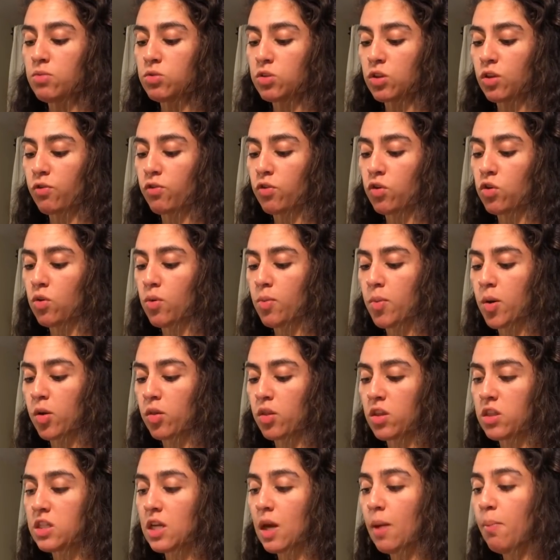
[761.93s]
I'm looking for you. I'm
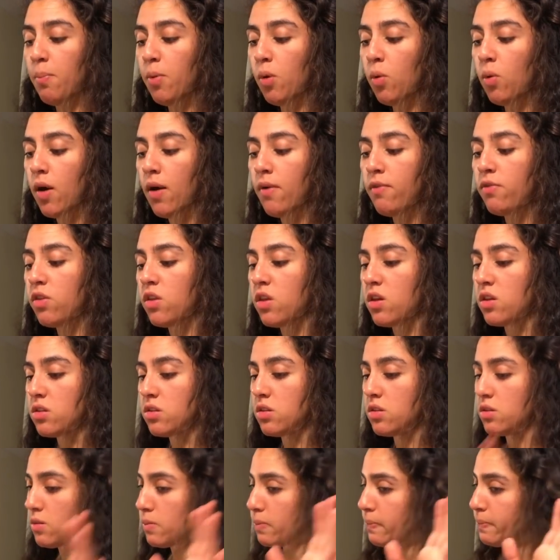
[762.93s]
hearing the tempo of
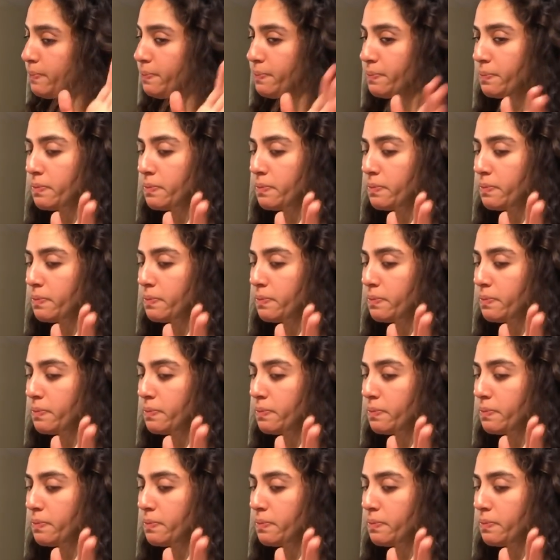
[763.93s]
this